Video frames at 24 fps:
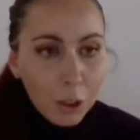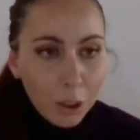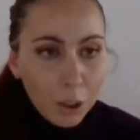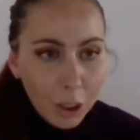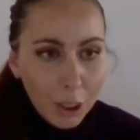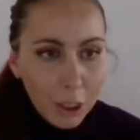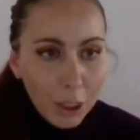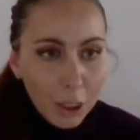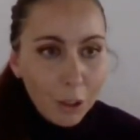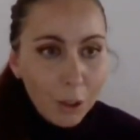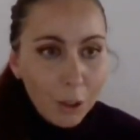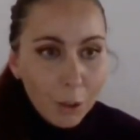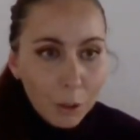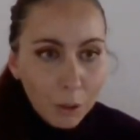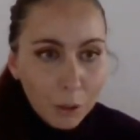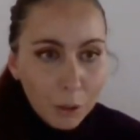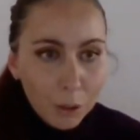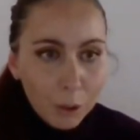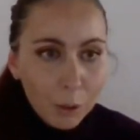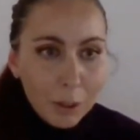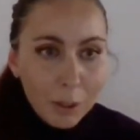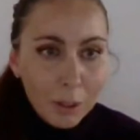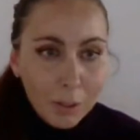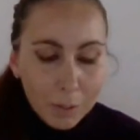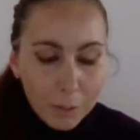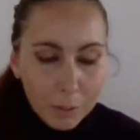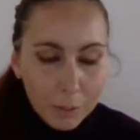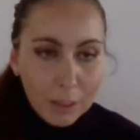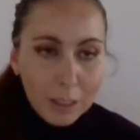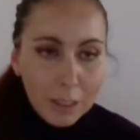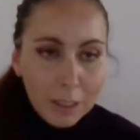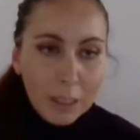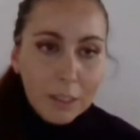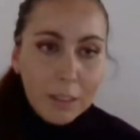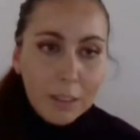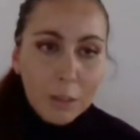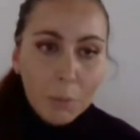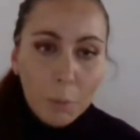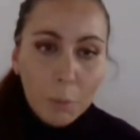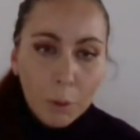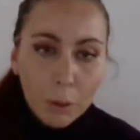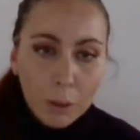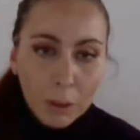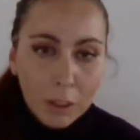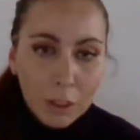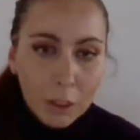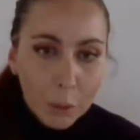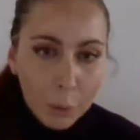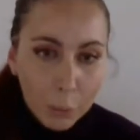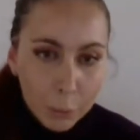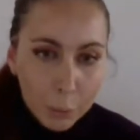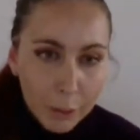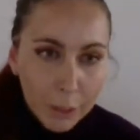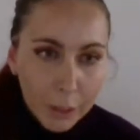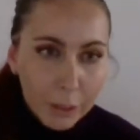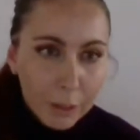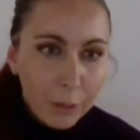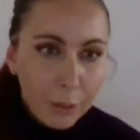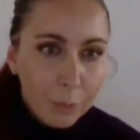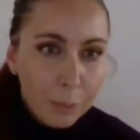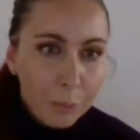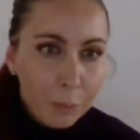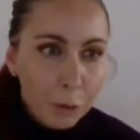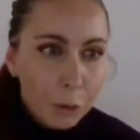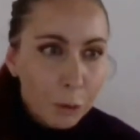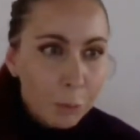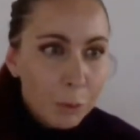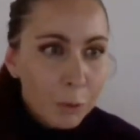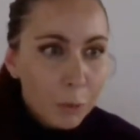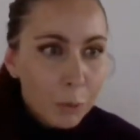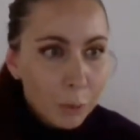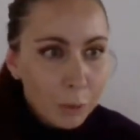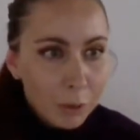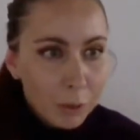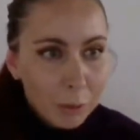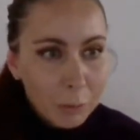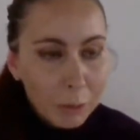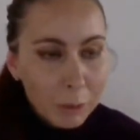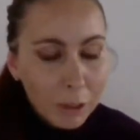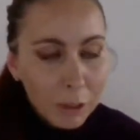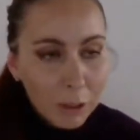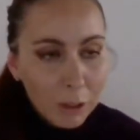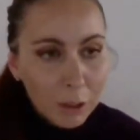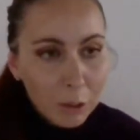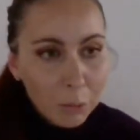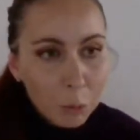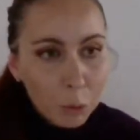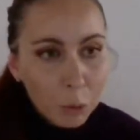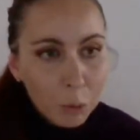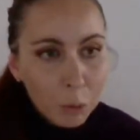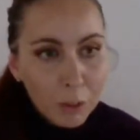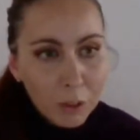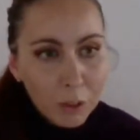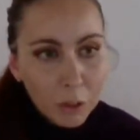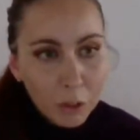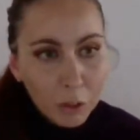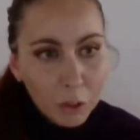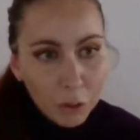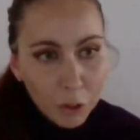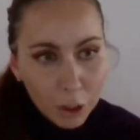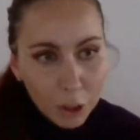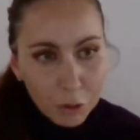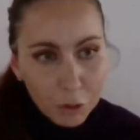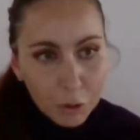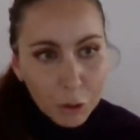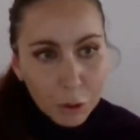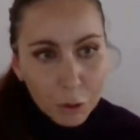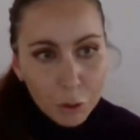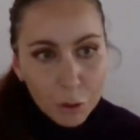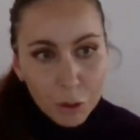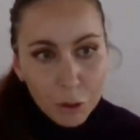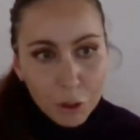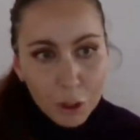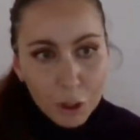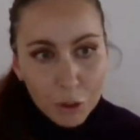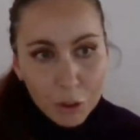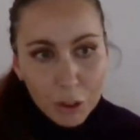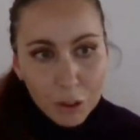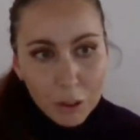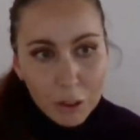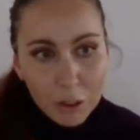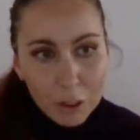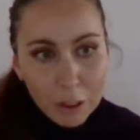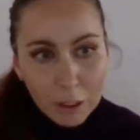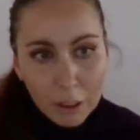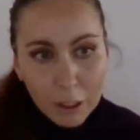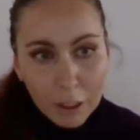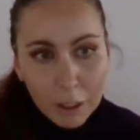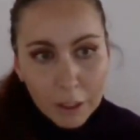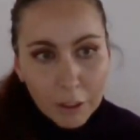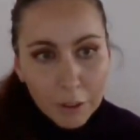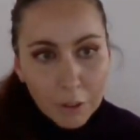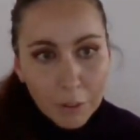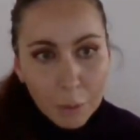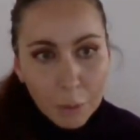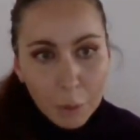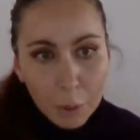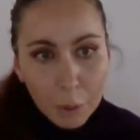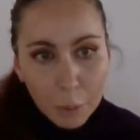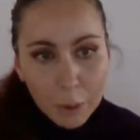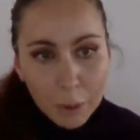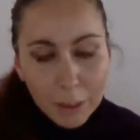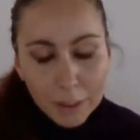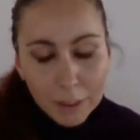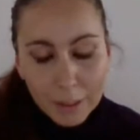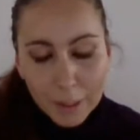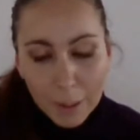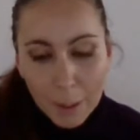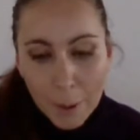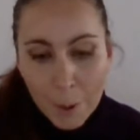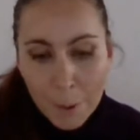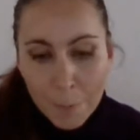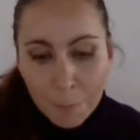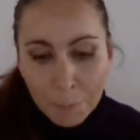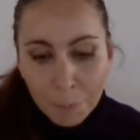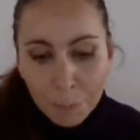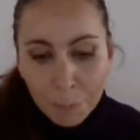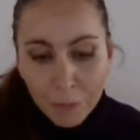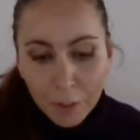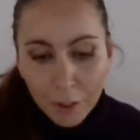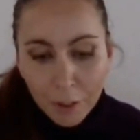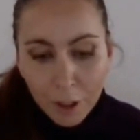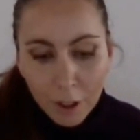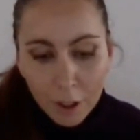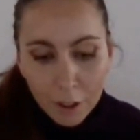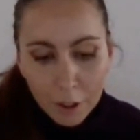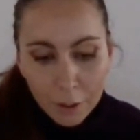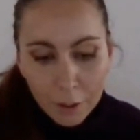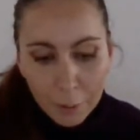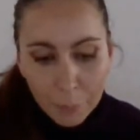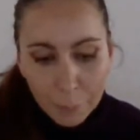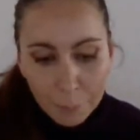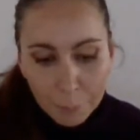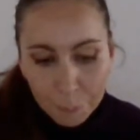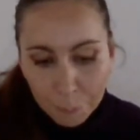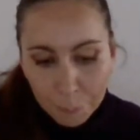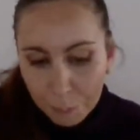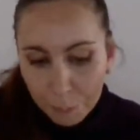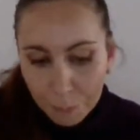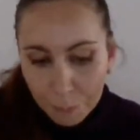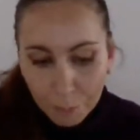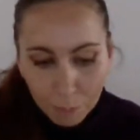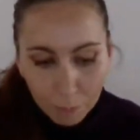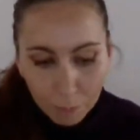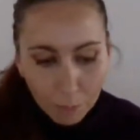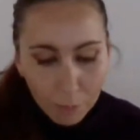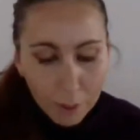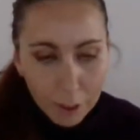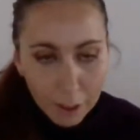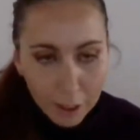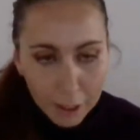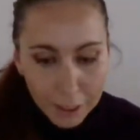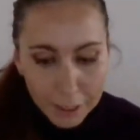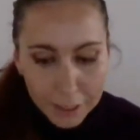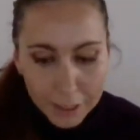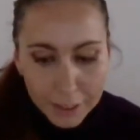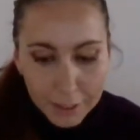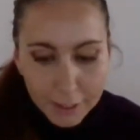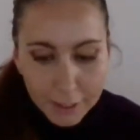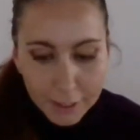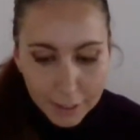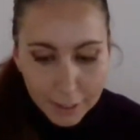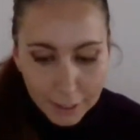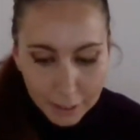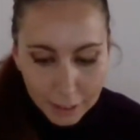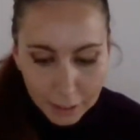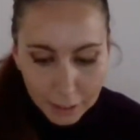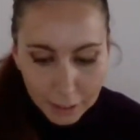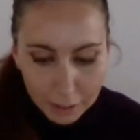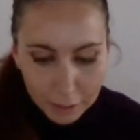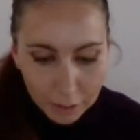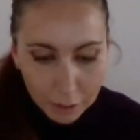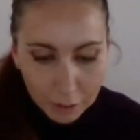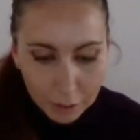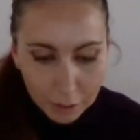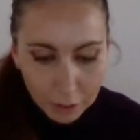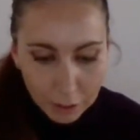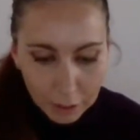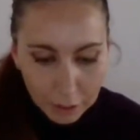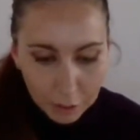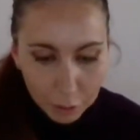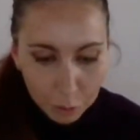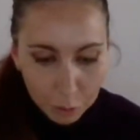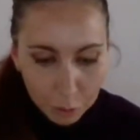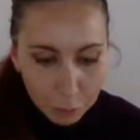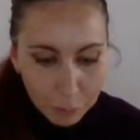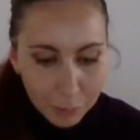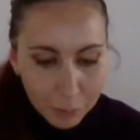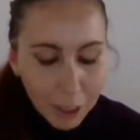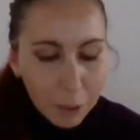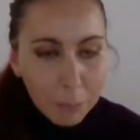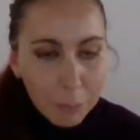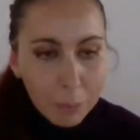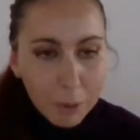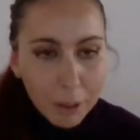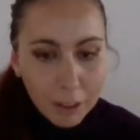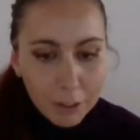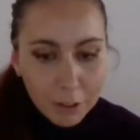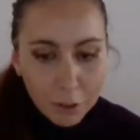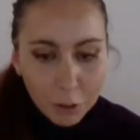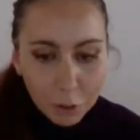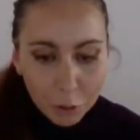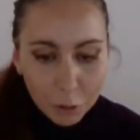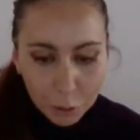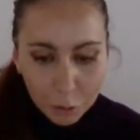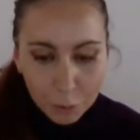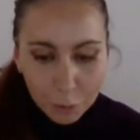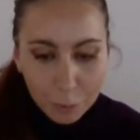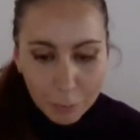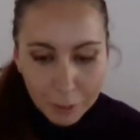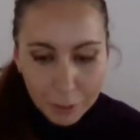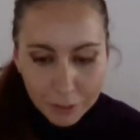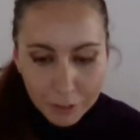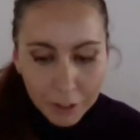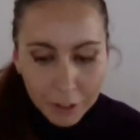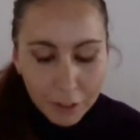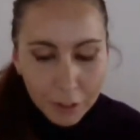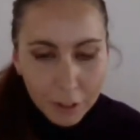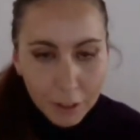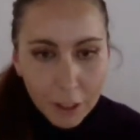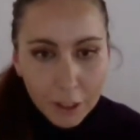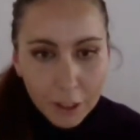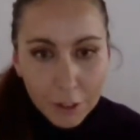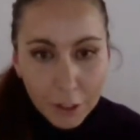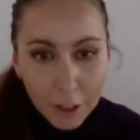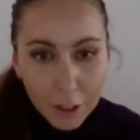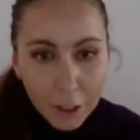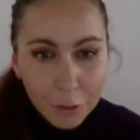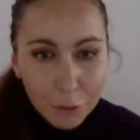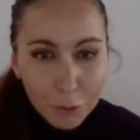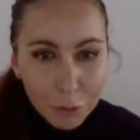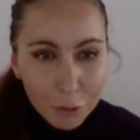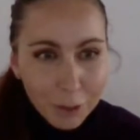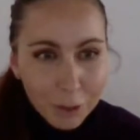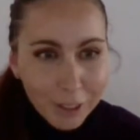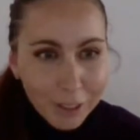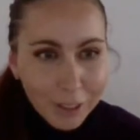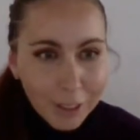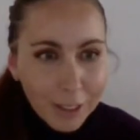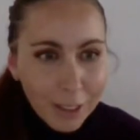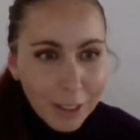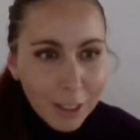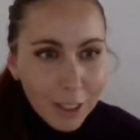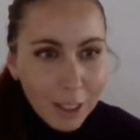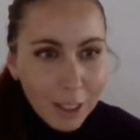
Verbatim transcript: She also emphasized the political will to be fundamentally moving the structural changes in Iraq forward. I can say this could be applied to many other countries.